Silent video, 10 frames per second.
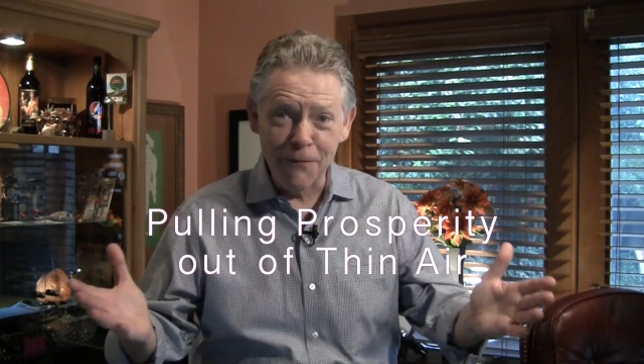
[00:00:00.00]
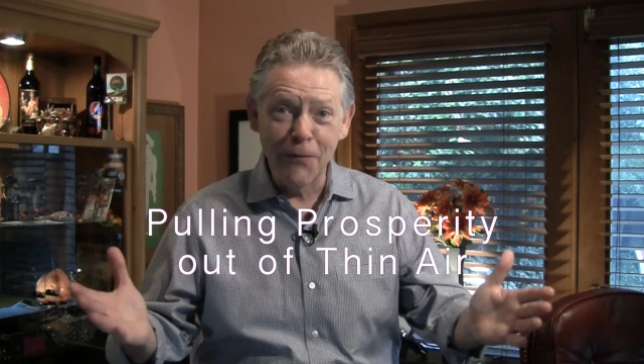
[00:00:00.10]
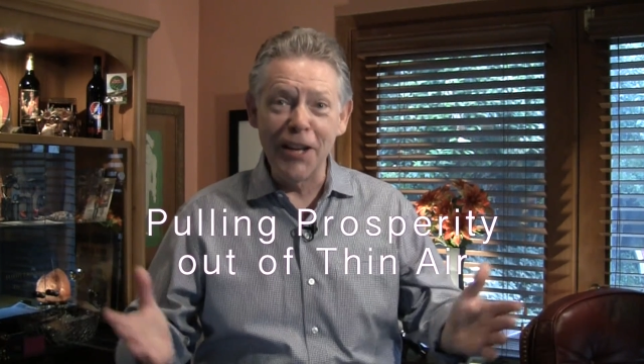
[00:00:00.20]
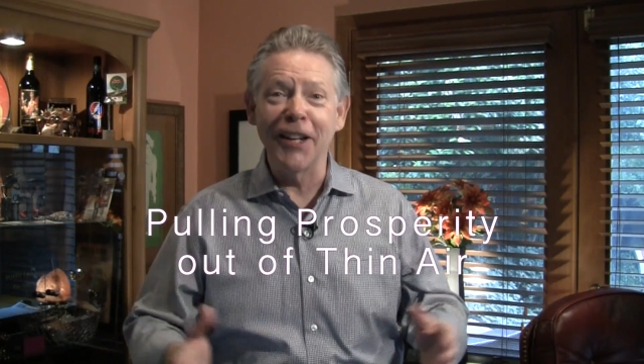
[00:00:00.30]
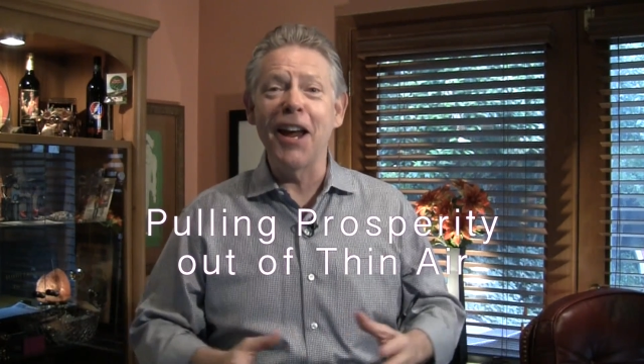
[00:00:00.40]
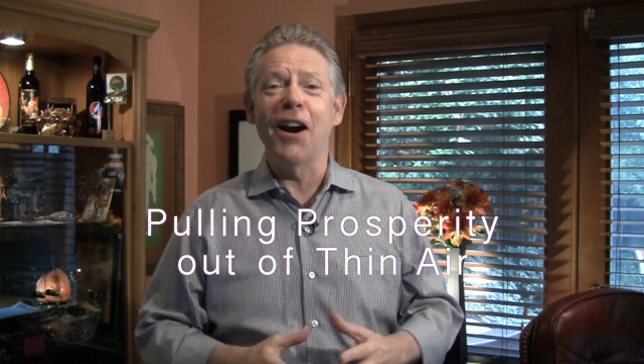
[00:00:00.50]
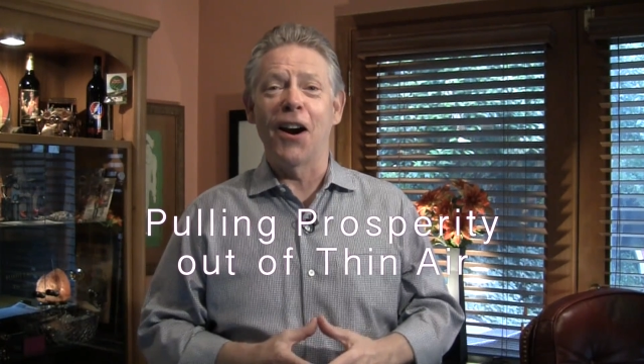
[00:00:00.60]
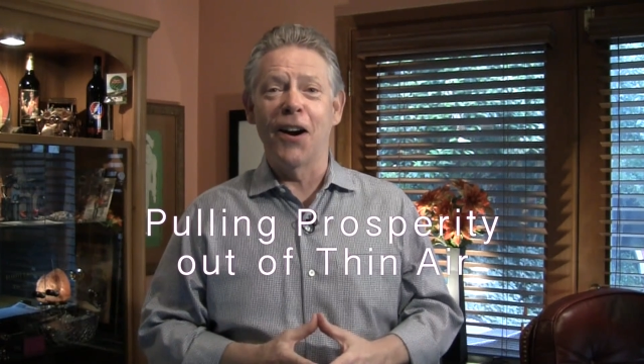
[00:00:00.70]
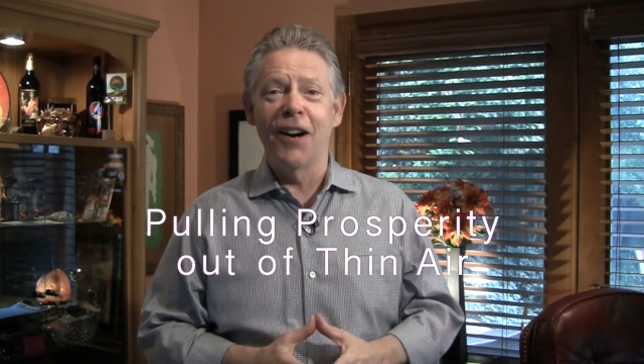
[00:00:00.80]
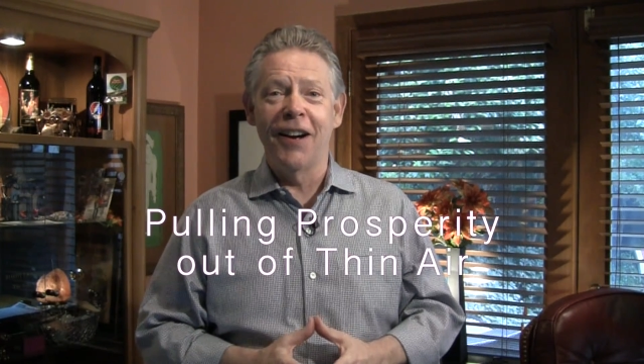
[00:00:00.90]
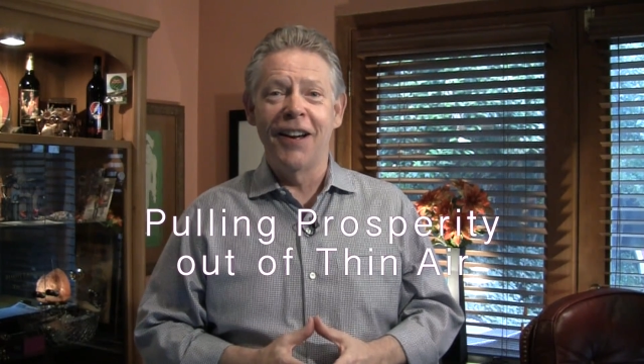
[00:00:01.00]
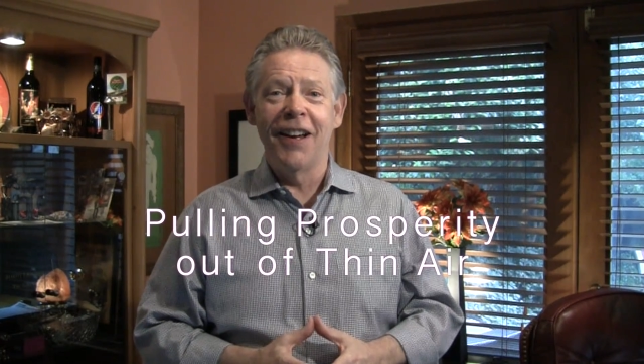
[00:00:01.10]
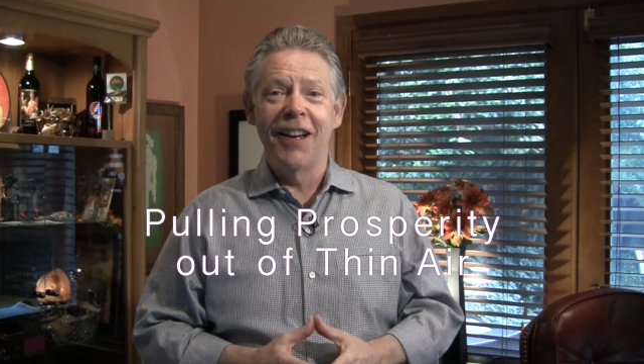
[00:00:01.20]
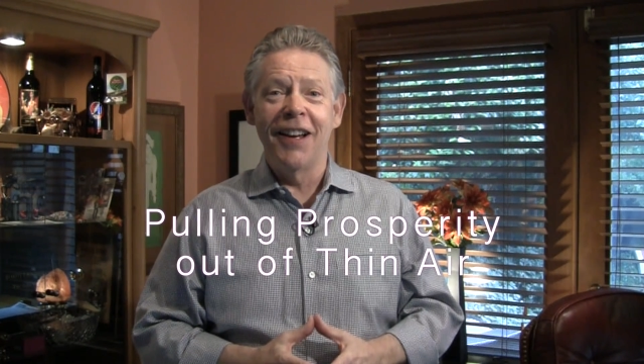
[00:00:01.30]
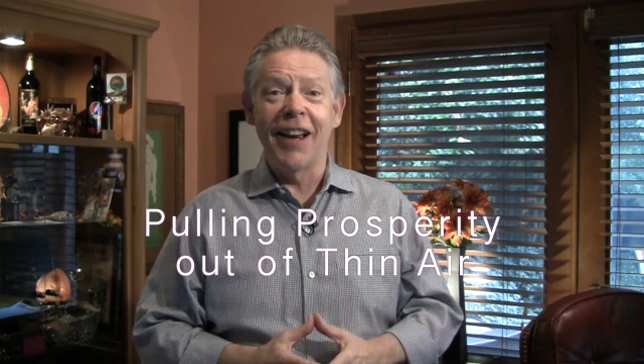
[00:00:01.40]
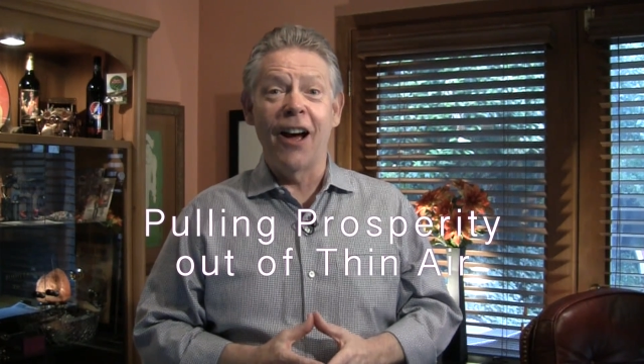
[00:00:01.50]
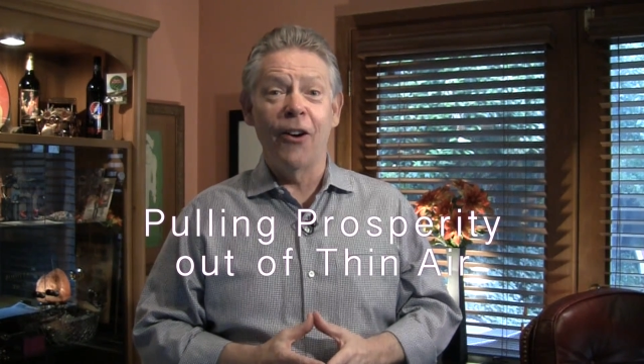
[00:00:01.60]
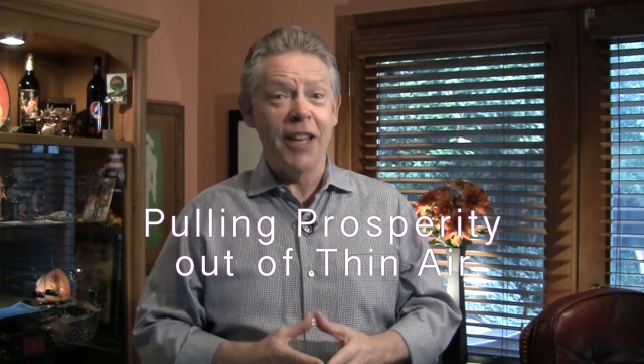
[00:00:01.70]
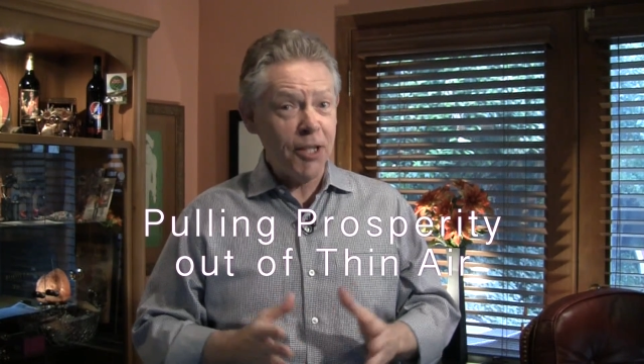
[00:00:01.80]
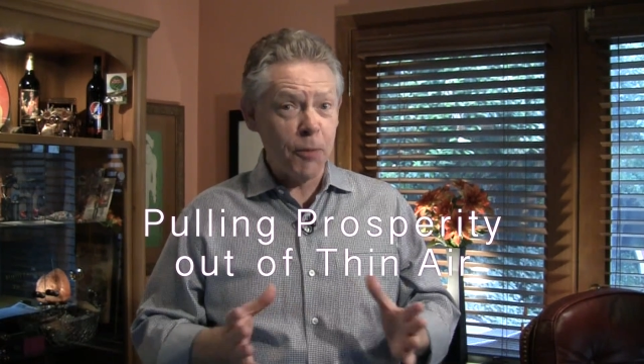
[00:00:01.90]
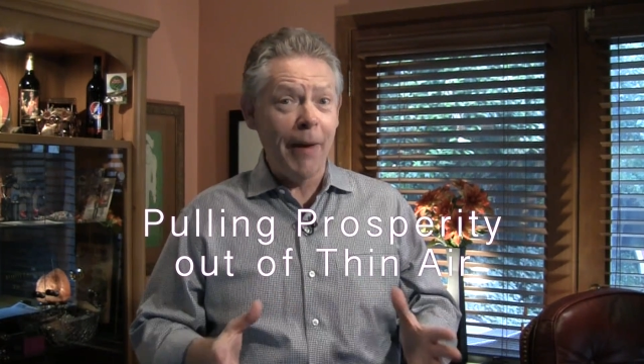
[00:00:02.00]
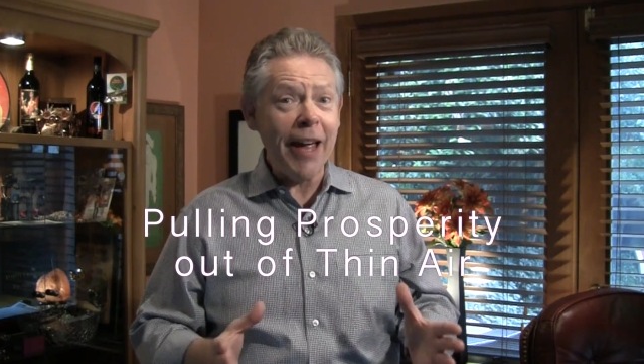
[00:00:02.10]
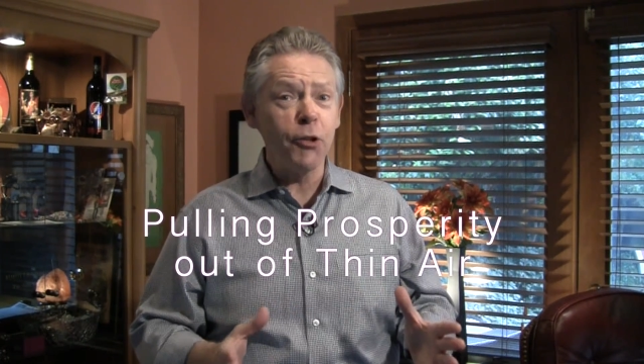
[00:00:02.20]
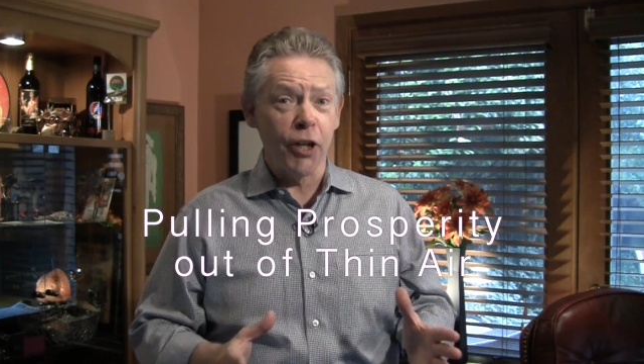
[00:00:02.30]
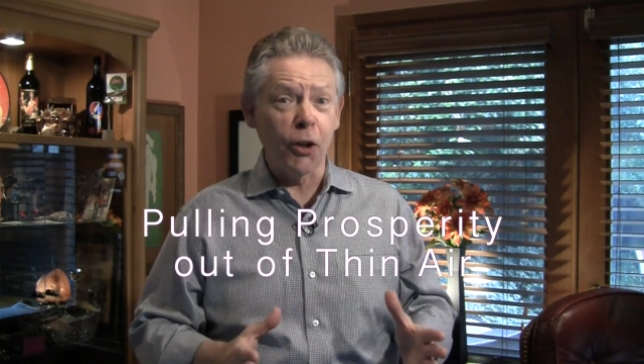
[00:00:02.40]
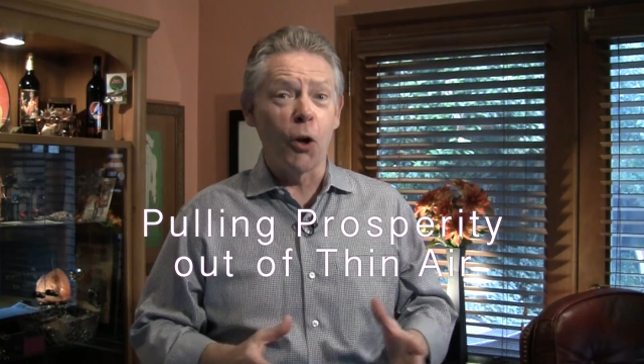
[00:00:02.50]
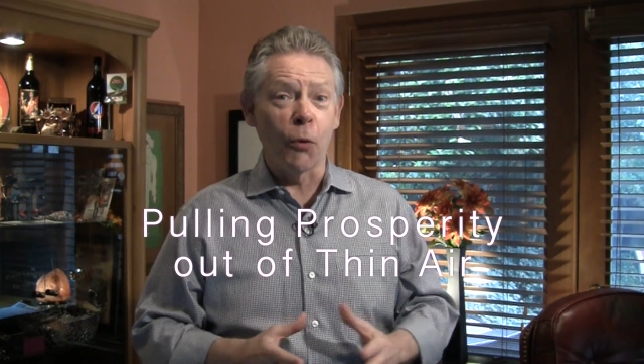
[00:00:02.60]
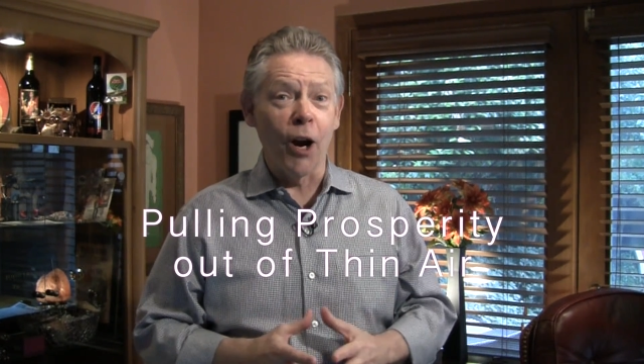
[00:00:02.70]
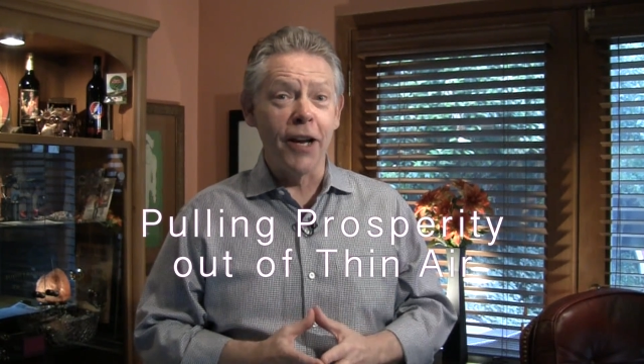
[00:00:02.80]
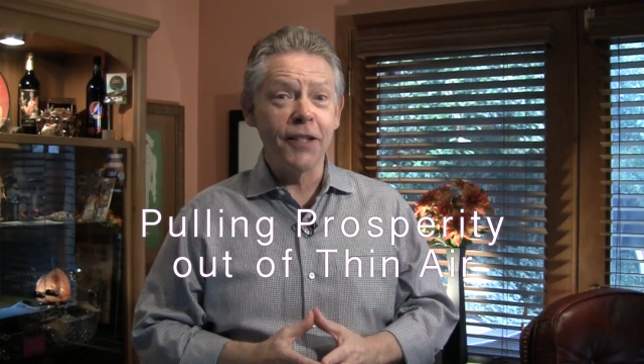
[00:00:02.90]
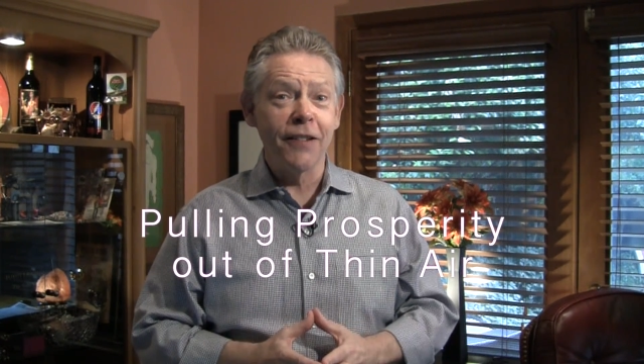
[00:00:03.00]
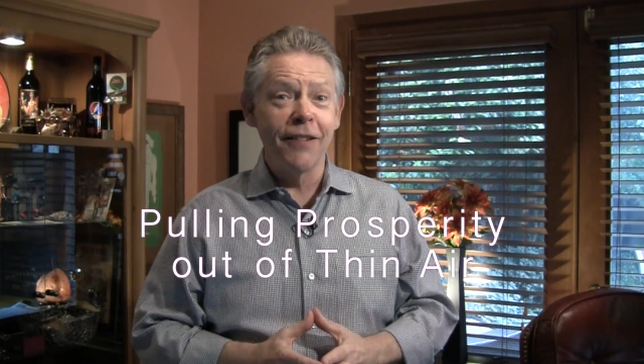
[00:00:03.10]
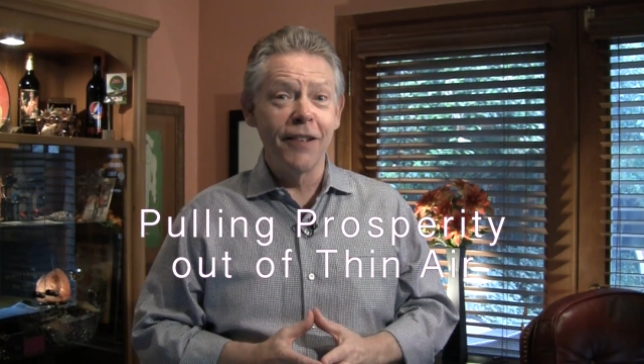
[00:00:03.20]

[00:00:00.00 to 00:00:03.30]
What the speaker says: of thin air. Now, it's magic, all right,